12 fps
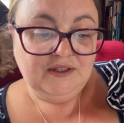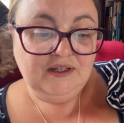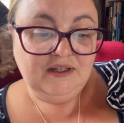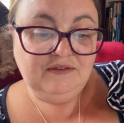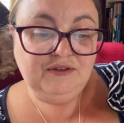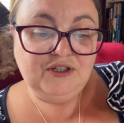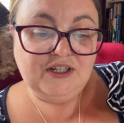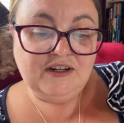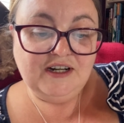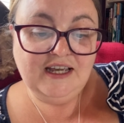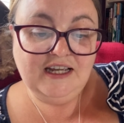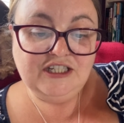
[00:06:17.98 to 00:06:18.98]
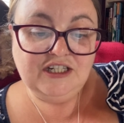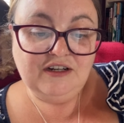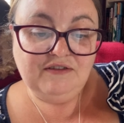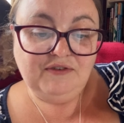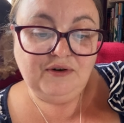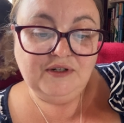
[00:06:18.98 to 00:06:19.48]
If you share a kitchen,
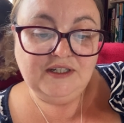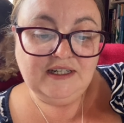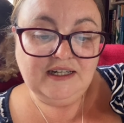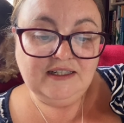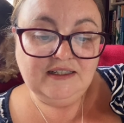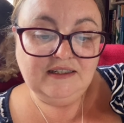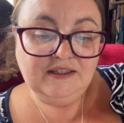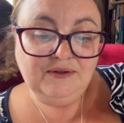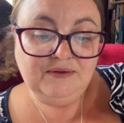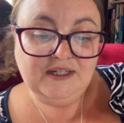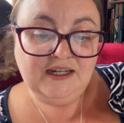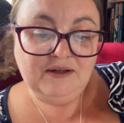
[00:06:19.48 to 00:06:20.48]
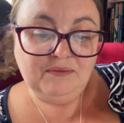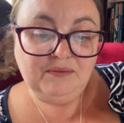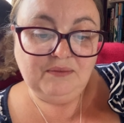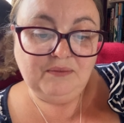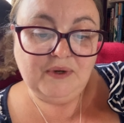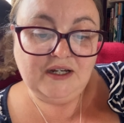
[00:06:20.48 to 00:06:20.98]
avoid it, using it
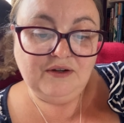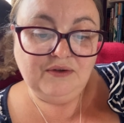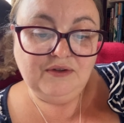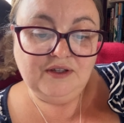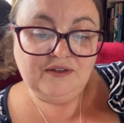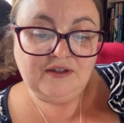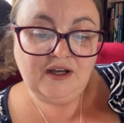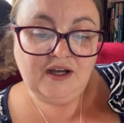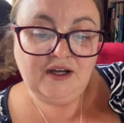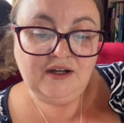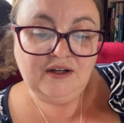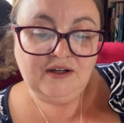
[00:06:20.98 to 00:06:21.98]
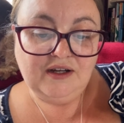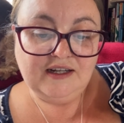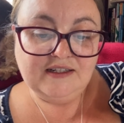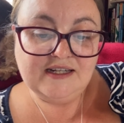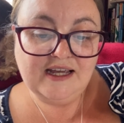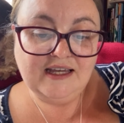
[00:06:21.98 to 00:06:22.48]
when others are
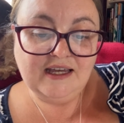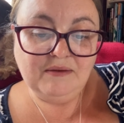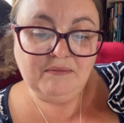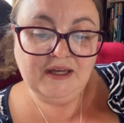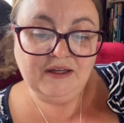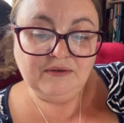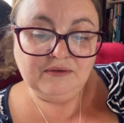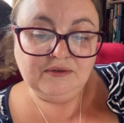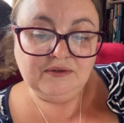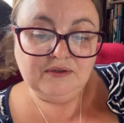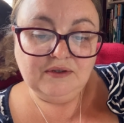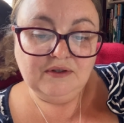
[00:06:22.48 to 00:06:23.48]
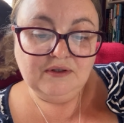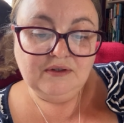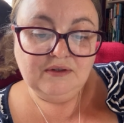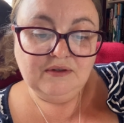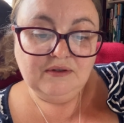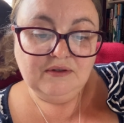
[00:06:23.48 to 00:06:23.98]
and taking meals.
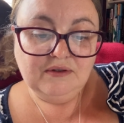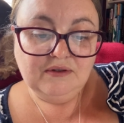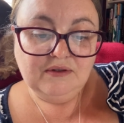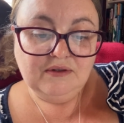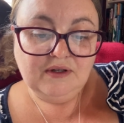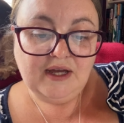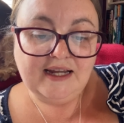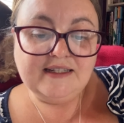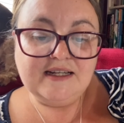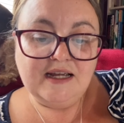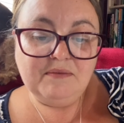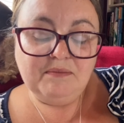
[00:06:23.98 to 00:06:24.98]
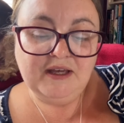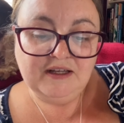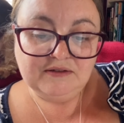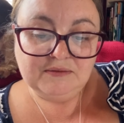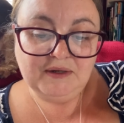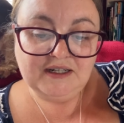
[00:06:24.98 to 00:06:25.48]
And take
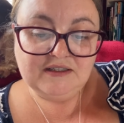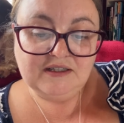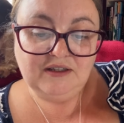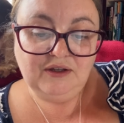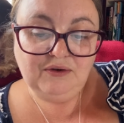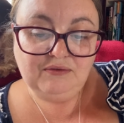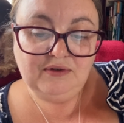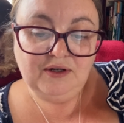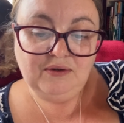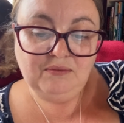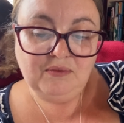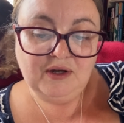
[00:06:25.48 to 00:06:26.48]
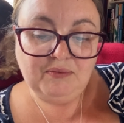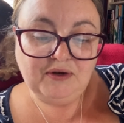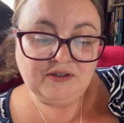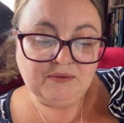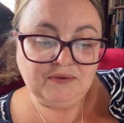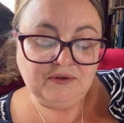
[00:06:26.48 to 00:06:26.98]
meals back to your room where
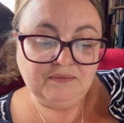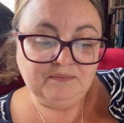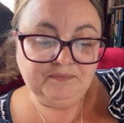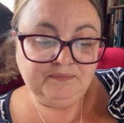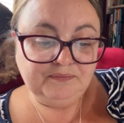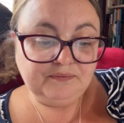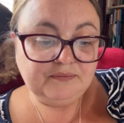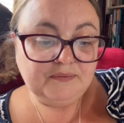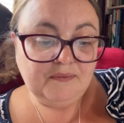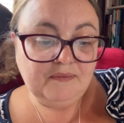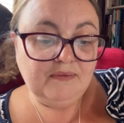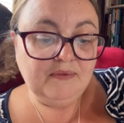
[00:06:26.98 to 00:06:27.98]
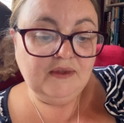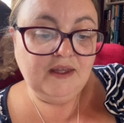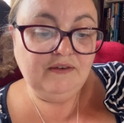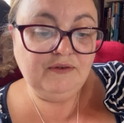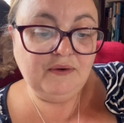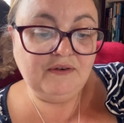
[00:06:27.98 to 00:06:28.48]
possible.
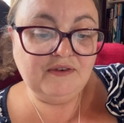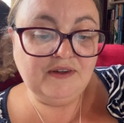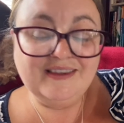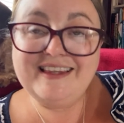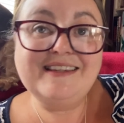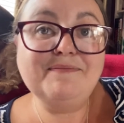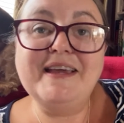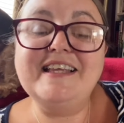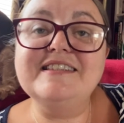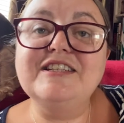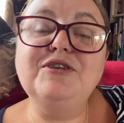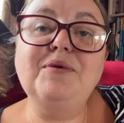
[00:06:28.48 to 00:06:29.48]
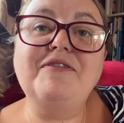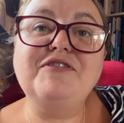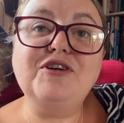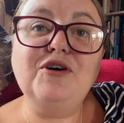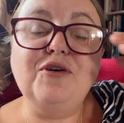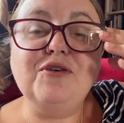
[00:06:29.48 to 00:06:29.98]
If you have, this means that you have to
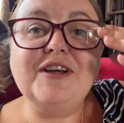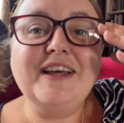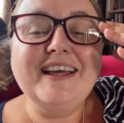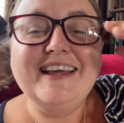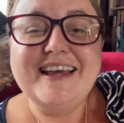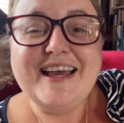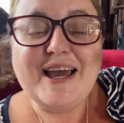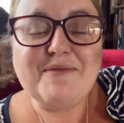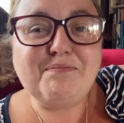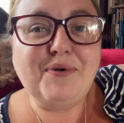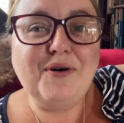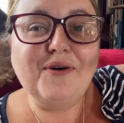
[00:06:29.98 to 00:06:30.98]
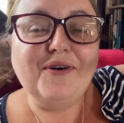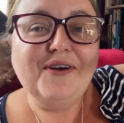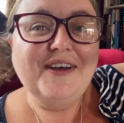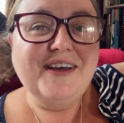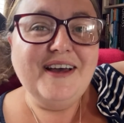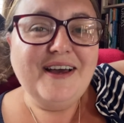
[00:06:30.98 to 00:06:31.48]
cook and put,
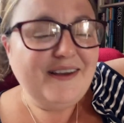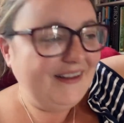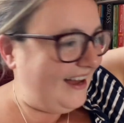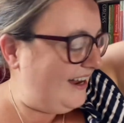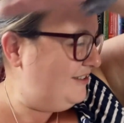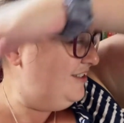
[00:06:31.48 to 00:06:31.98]
I'll